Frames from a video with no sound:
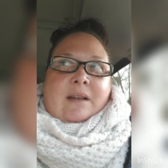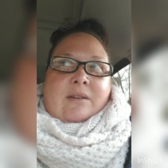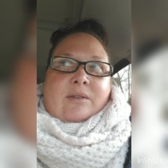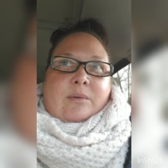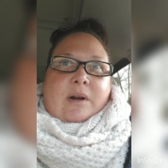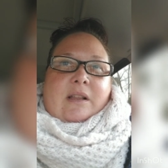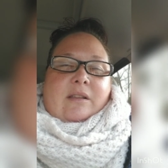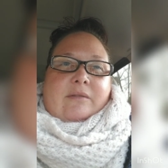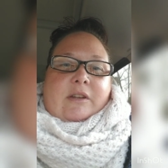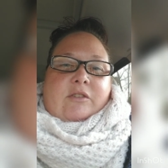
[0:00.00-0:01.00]
I don't know why,
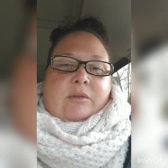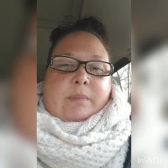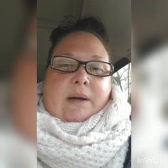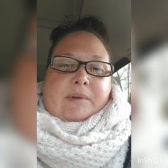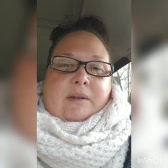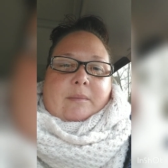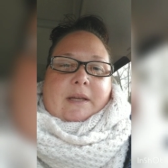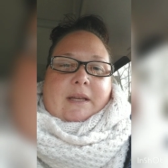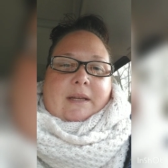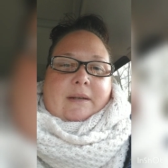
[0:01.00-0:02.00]
Lovey just popped into
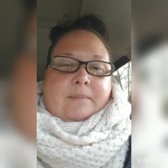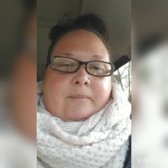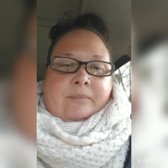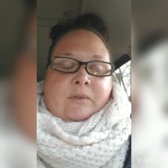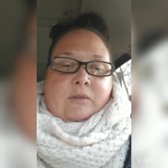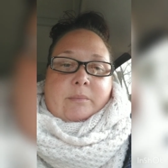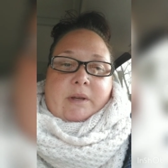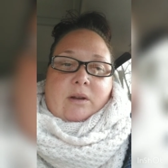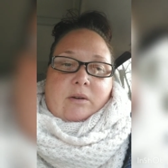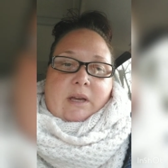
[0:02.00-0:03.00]
my head. So I'm
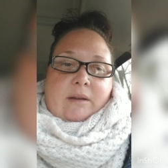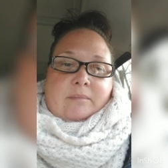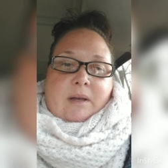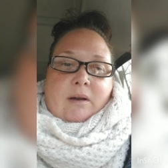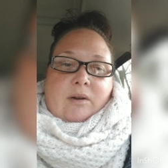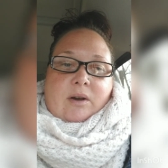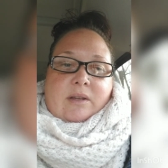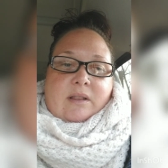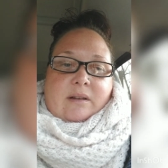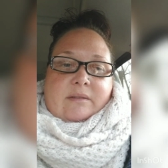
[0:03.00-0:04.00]
like, okay, I'll call
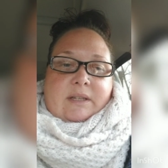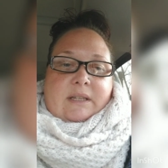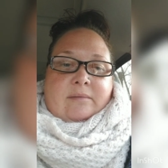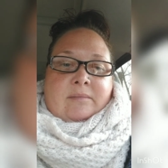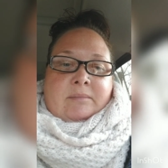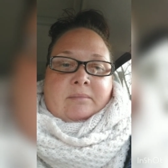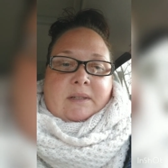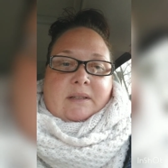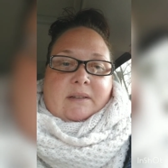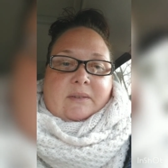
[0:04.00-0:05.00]
you Lovey,
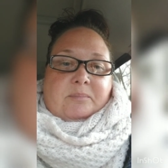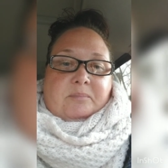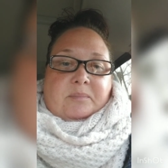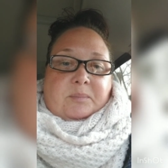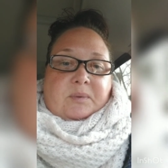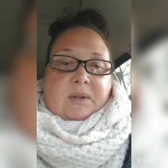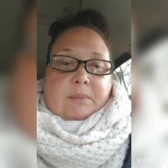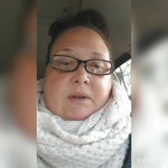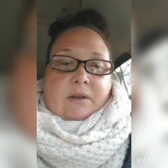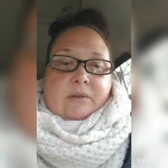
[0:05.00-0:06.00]
unless
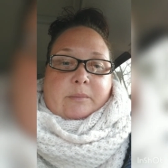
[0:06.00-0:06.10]
something else